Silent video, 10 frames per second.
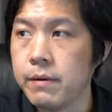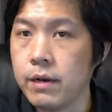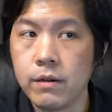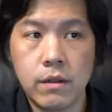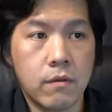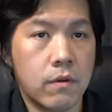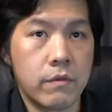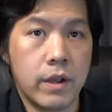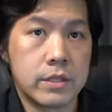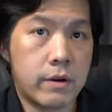But what
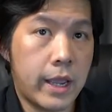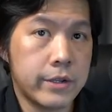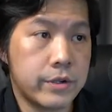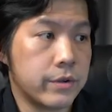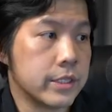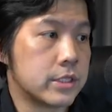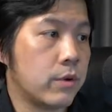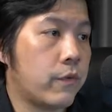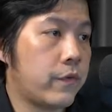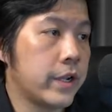we are trying to do is
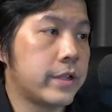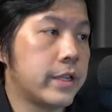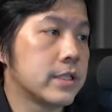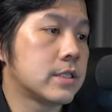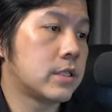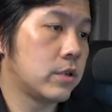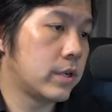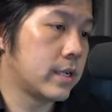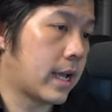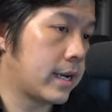to fit this to
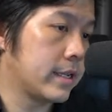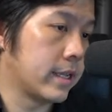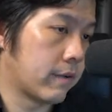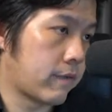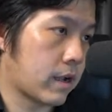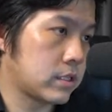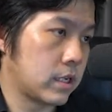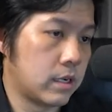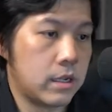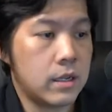the nonlinear
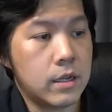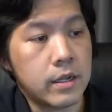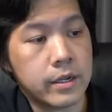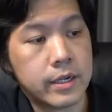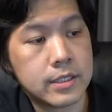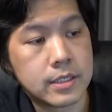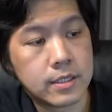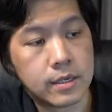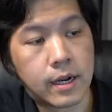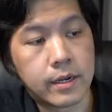function. This is
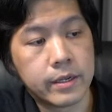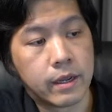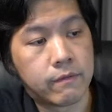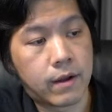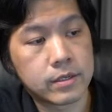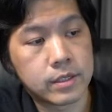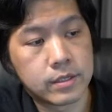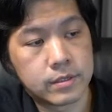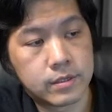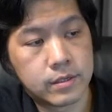the nonlinear
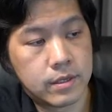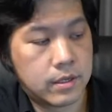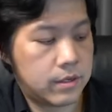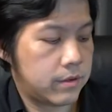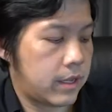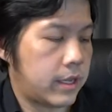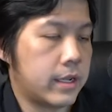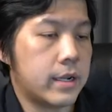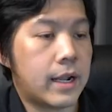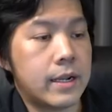function. Okay, in
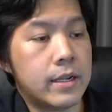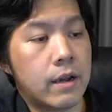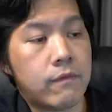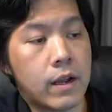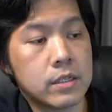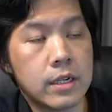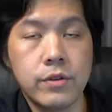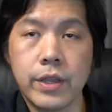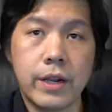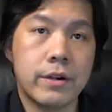the nonlinear function,
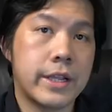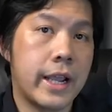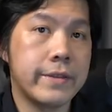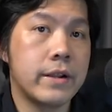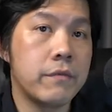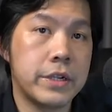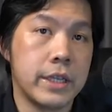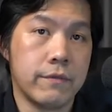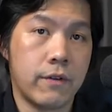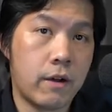you cannot take
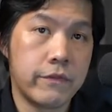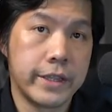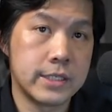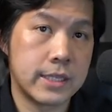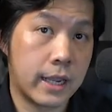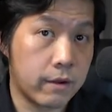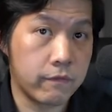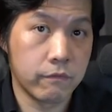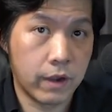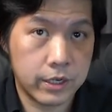derivative of the inside of
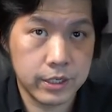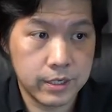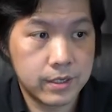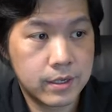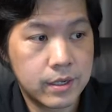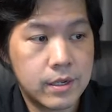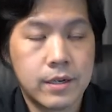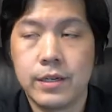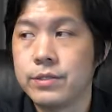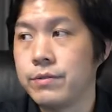the function.
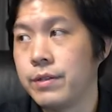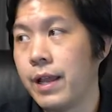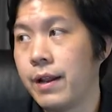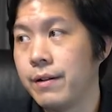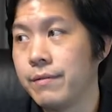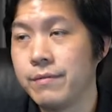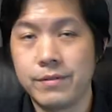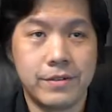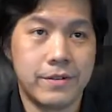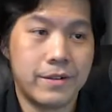Right? So that
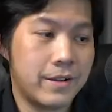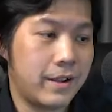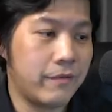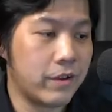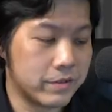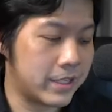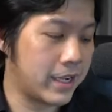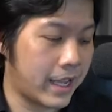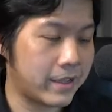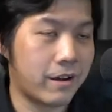we will see
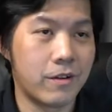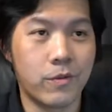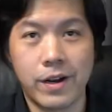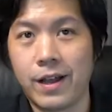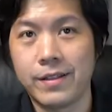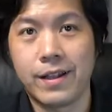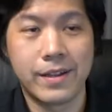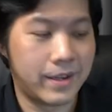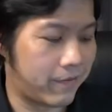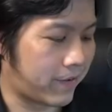later on what are
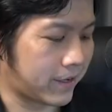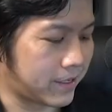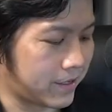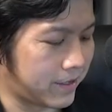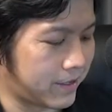nonlinear function.